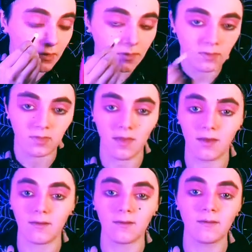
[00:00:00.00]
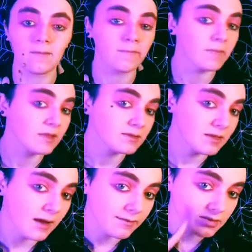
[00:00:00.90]
There. See
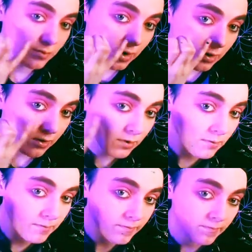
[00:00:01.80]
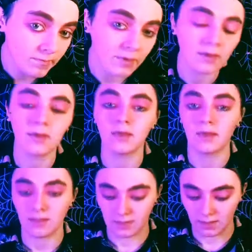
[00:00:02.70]
how it's brighter?
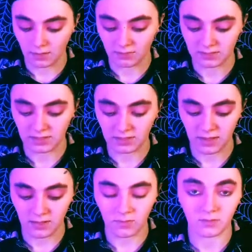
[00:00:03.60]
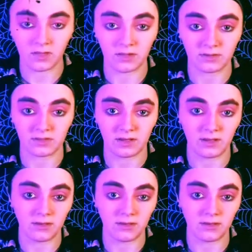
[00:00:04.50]
Now I'm going to do the same thing on the other side.